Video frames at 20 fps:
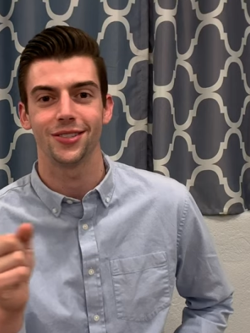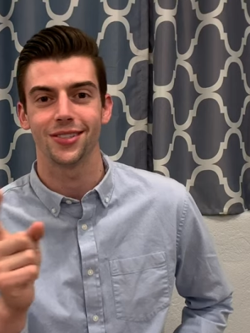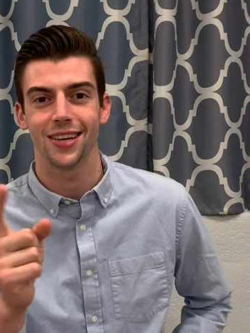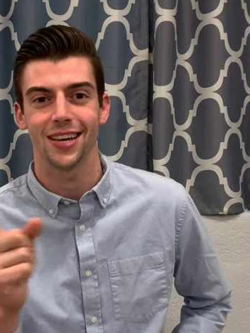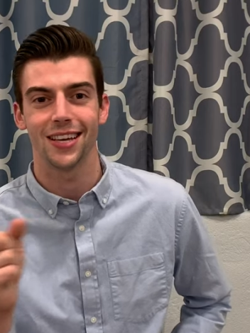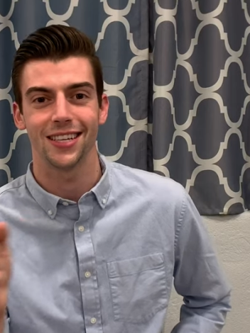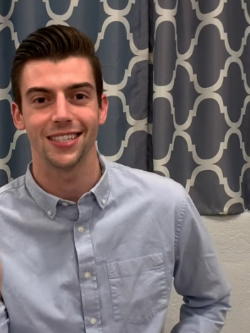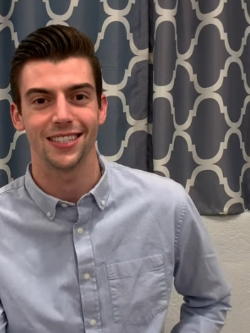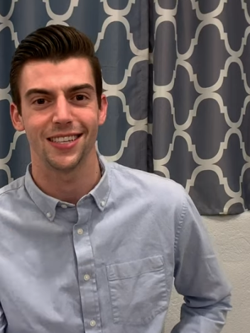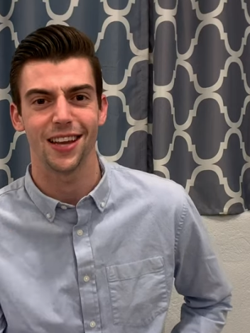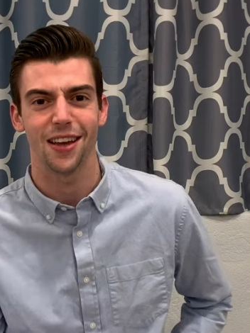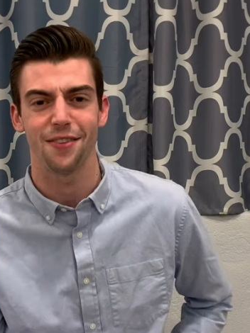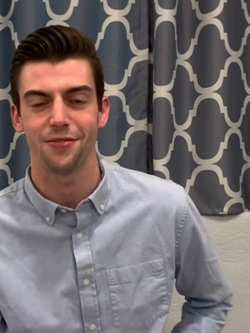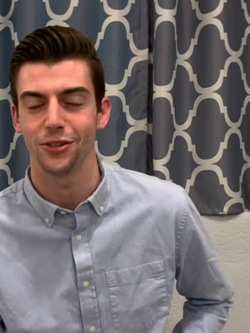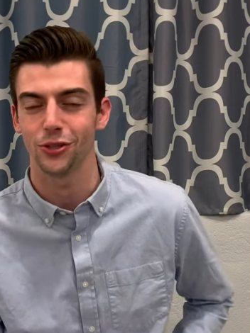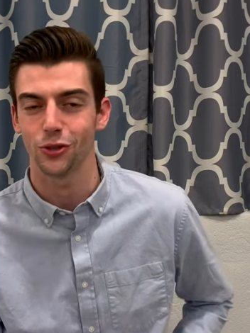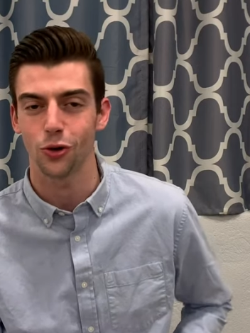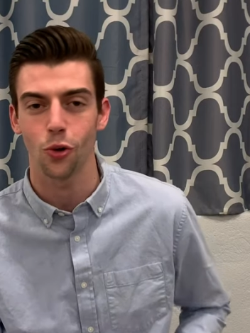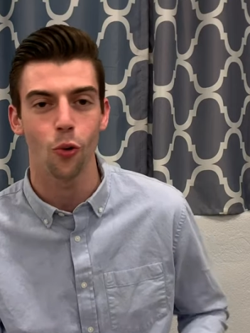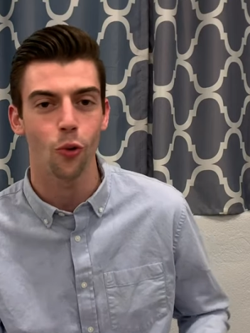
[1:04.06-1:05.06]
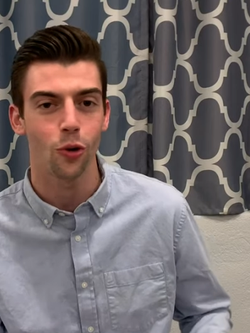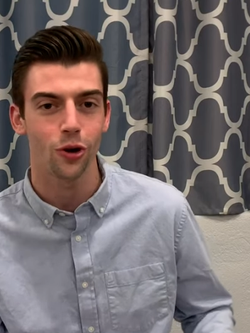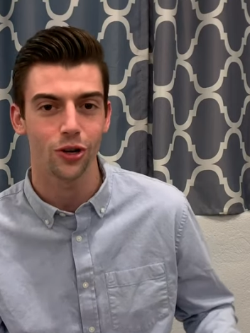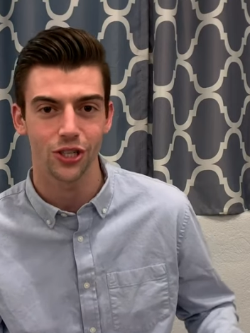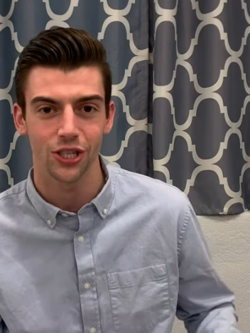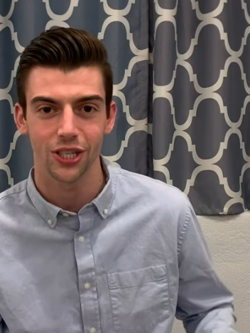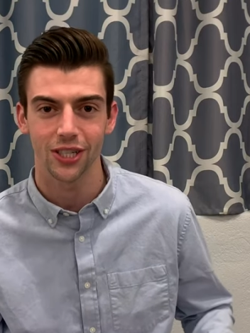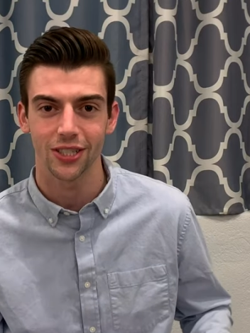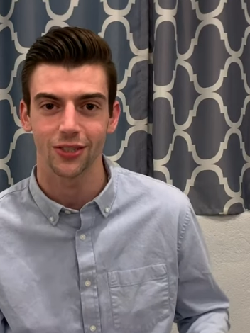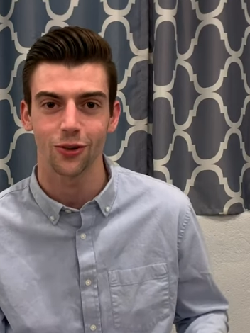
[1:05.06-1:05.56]
and stuff, these
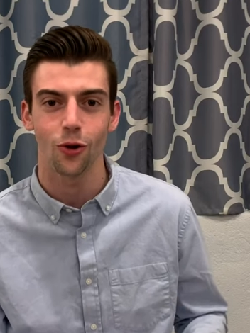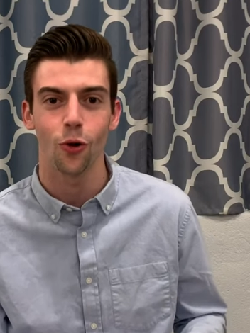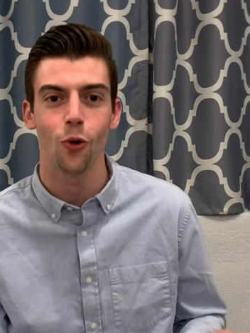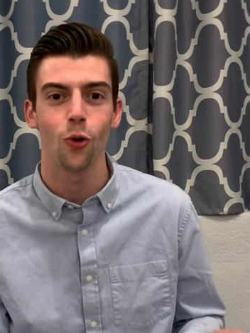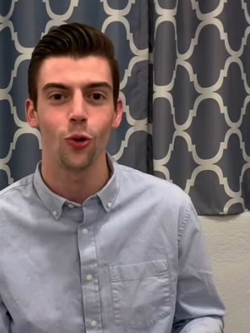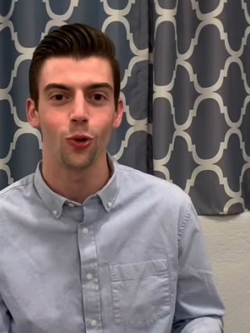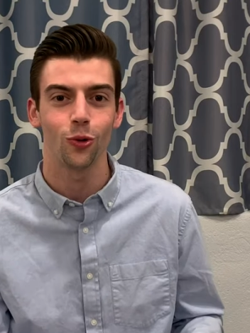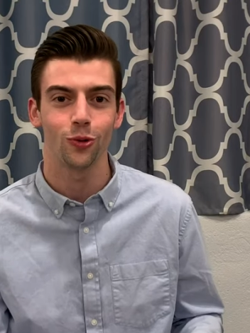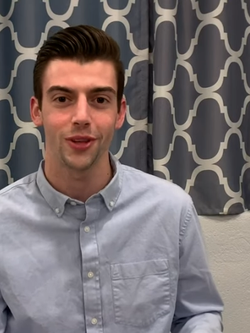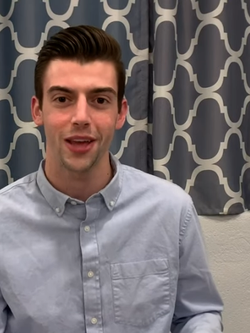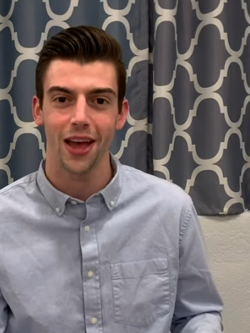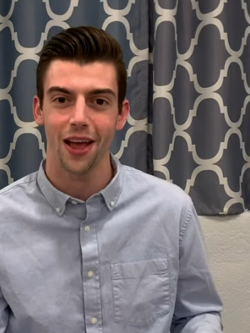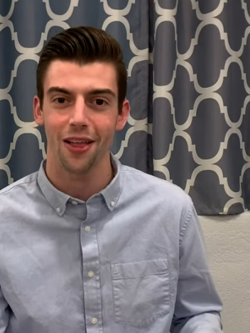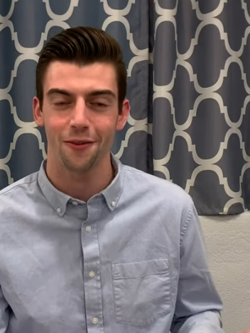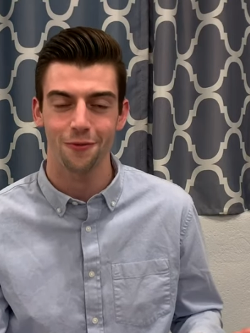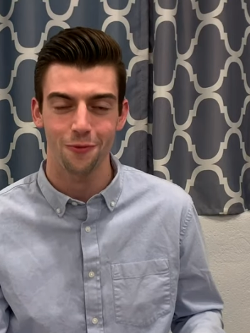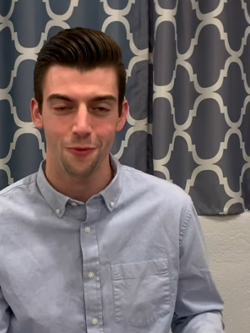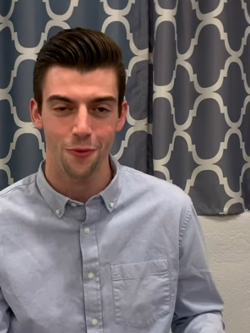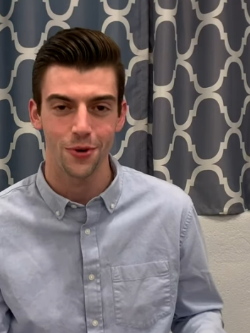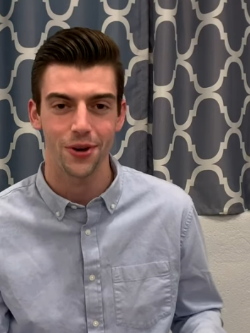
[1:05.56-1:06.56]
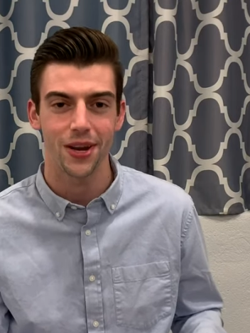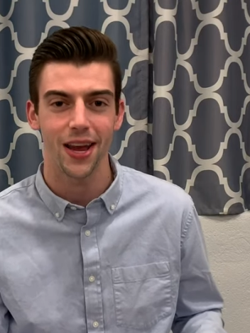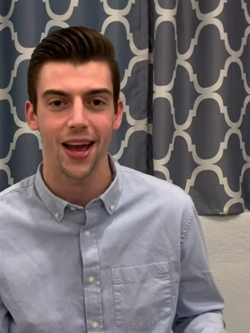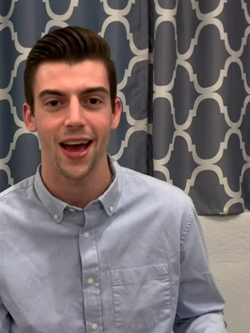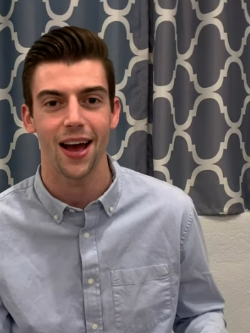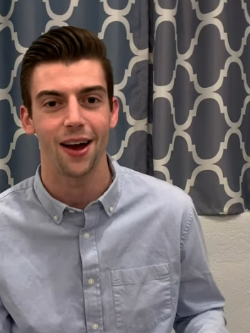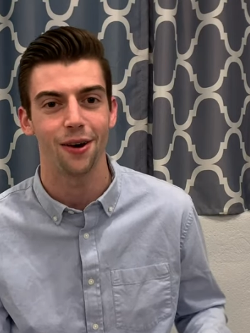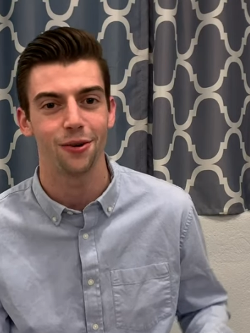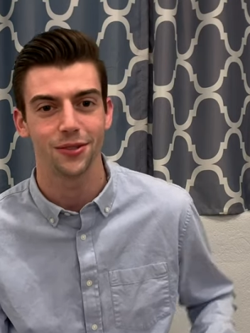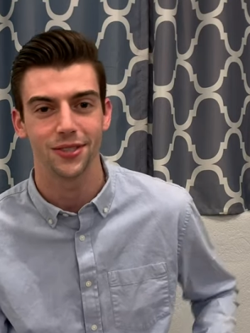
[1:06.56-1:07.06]
gorgeous old California
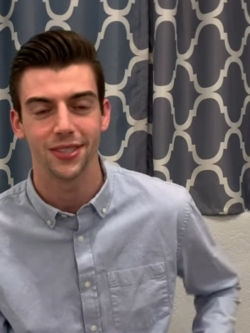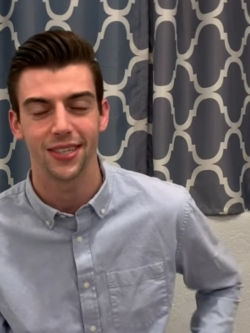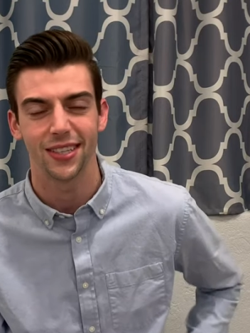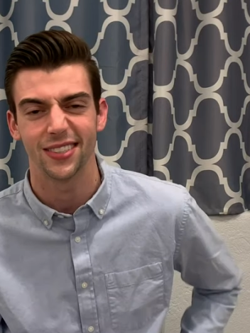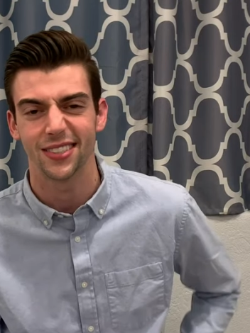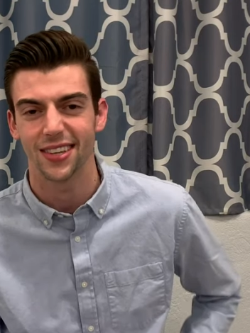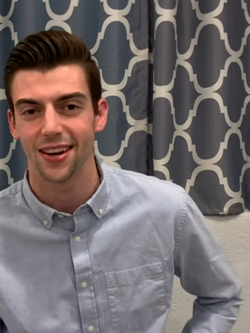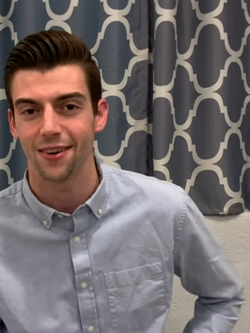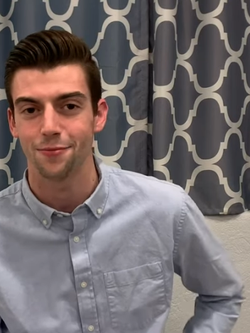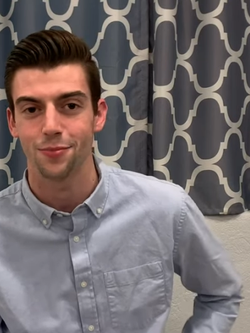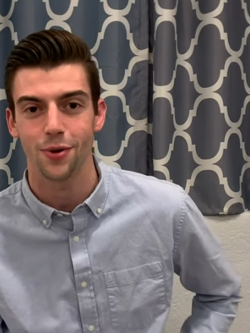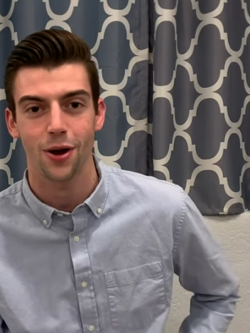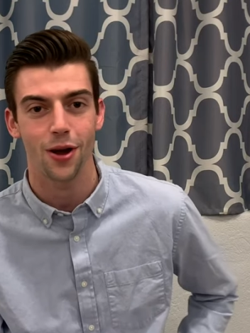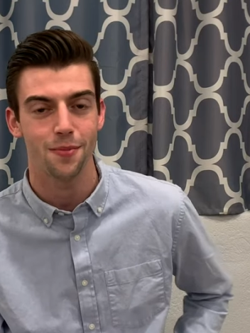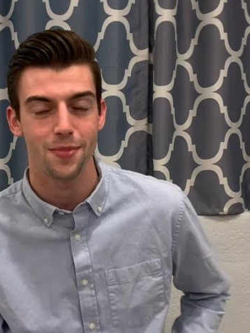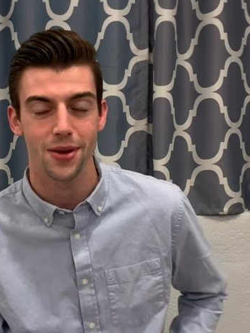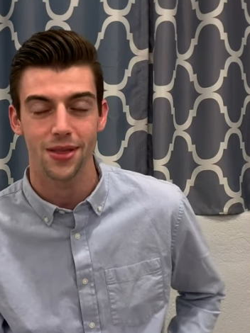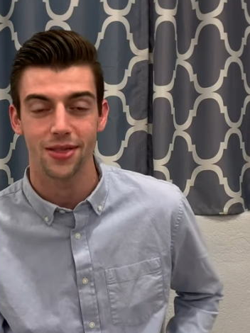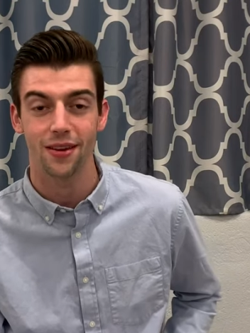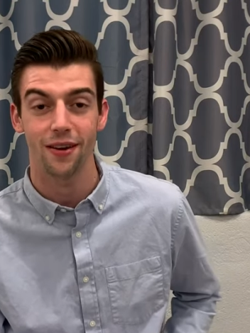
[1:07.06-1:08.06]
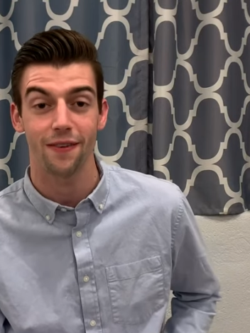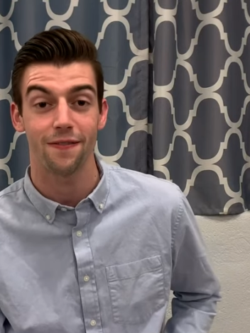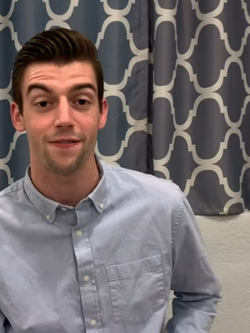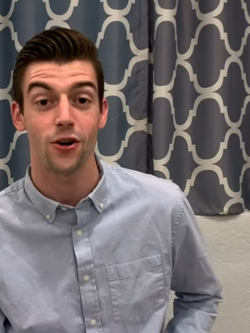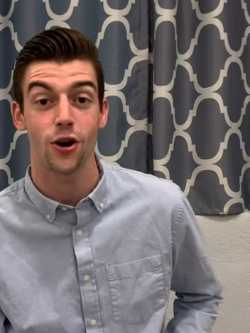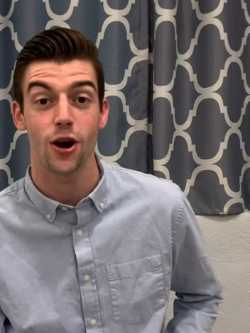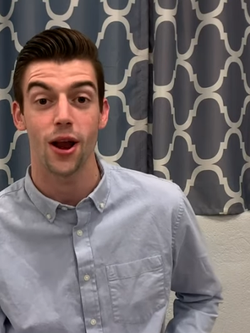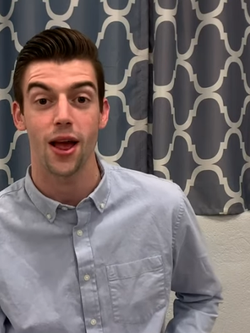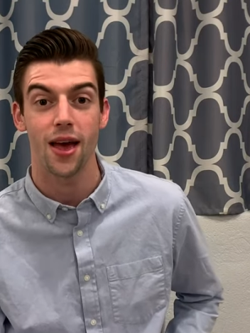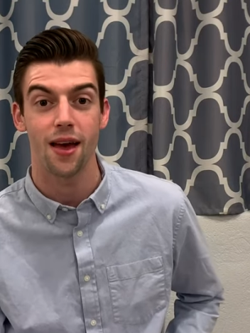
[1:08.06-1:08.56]
houses that have probably been there
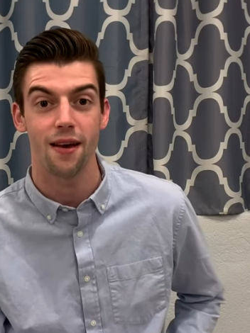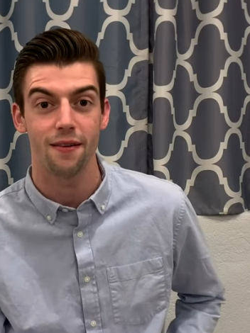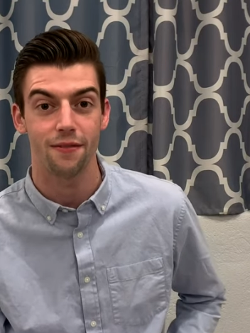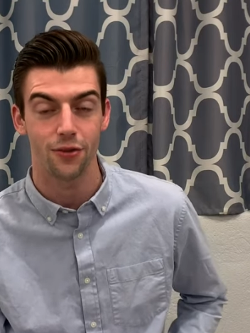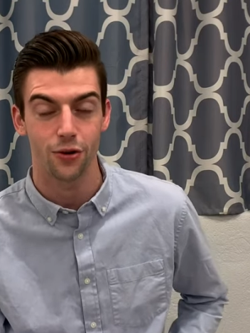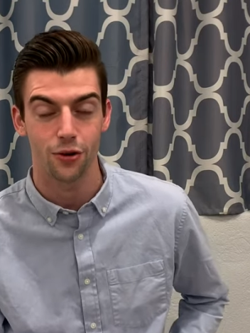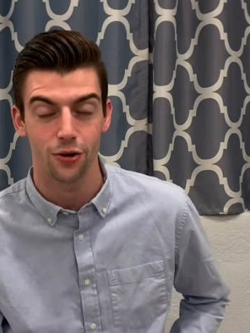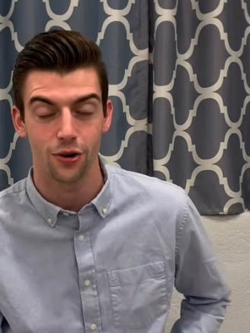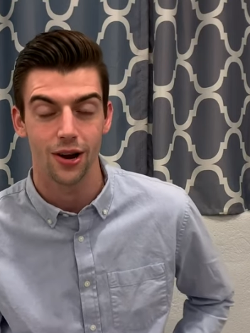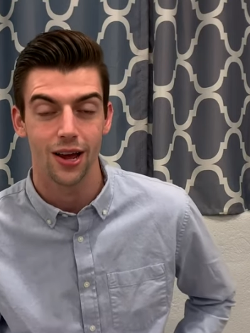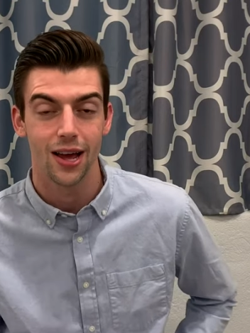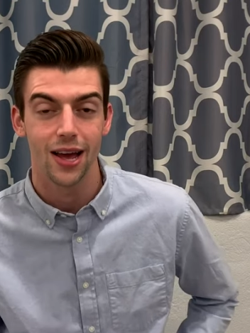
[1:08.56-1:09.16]
forever.